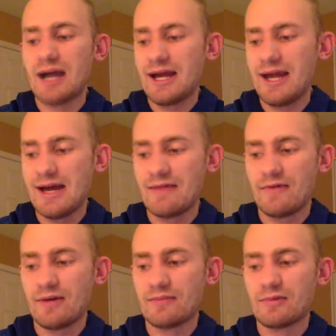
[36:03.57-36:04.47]
I have
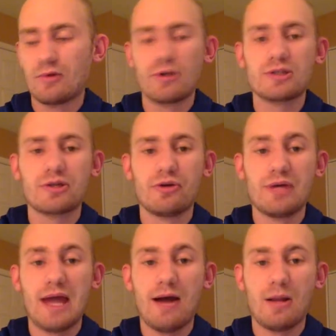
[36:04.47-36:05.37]
Lourdes
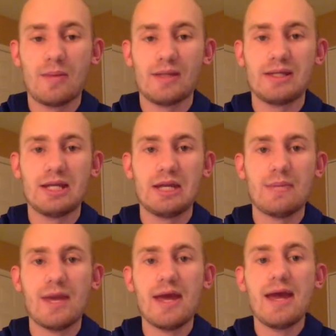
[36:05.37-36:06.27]
Gurriel on my
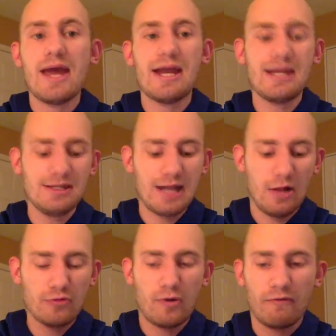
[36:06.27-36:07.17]
team, and he's
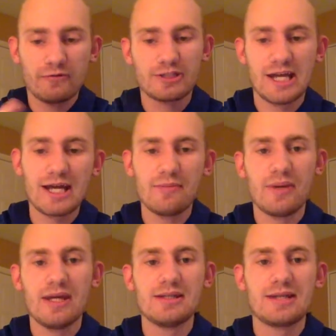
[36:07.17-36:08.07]
eligible for second
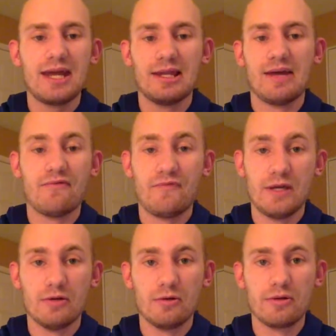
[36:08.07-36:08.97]
base and left
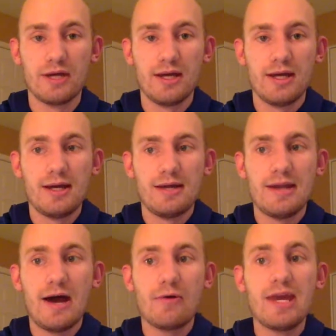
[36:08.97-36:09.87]
field.
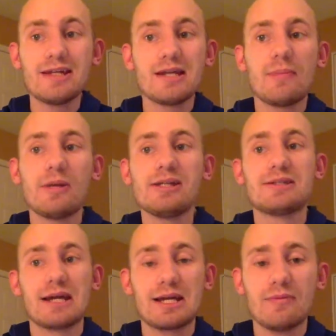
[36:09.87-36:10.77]
Now he has not played
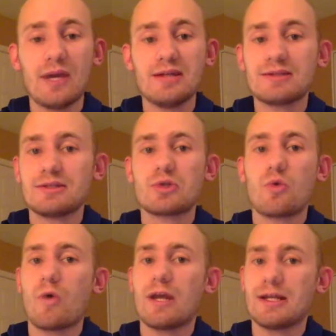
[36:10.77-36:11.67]
second base since
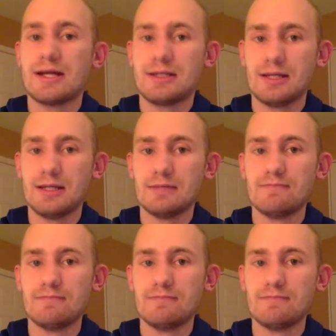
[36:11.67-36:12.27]
2019,